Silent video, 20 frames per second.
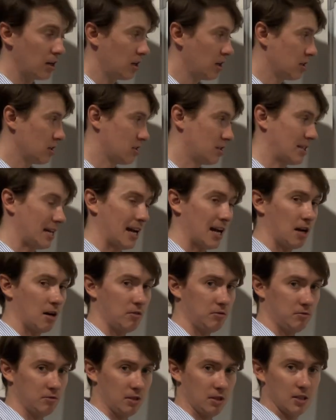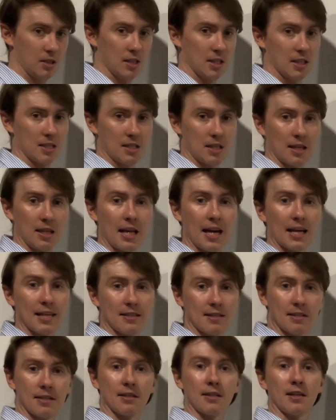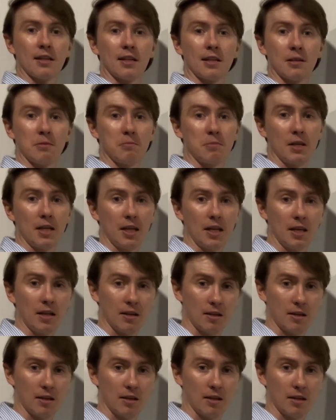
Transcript: sound this letter can make,